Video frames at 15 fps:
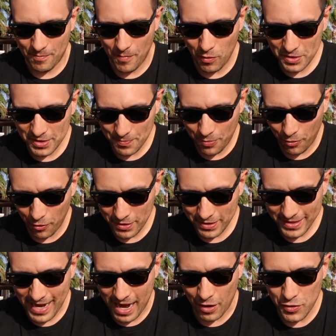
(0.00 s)
most
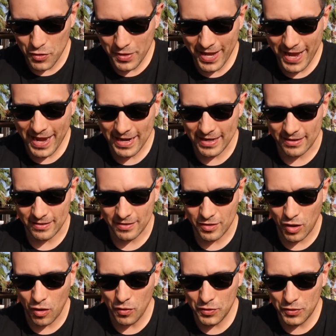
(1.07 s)
important now, you can
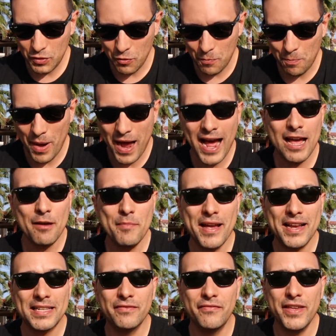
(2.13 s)
go to
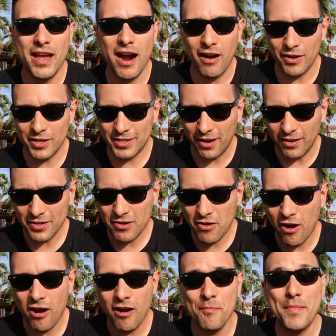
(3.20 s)

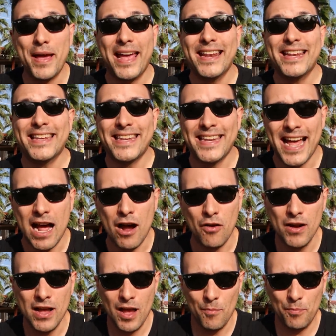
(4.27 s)
PimaxVR.com and
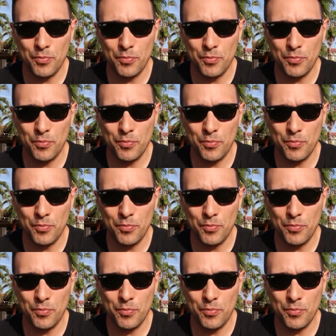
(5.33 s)
now